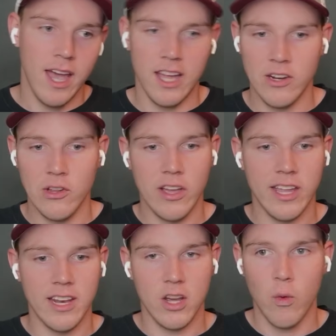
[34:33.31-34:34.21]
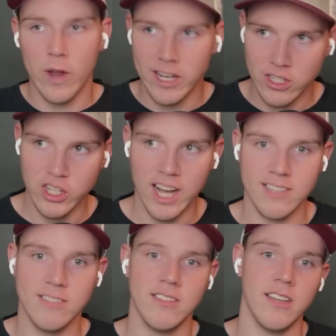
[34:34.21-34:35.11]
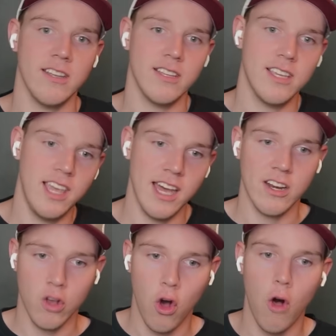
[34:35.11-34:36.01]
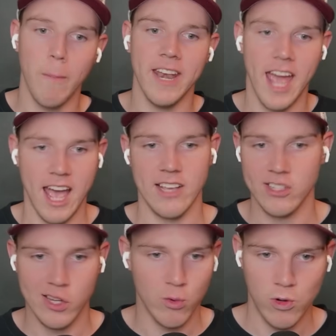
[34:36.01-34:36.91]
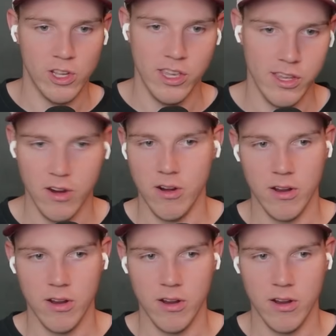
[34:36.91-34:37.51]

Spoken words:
And you're looking at a Quentin Johnston, Keon Coleman-esque rookie year.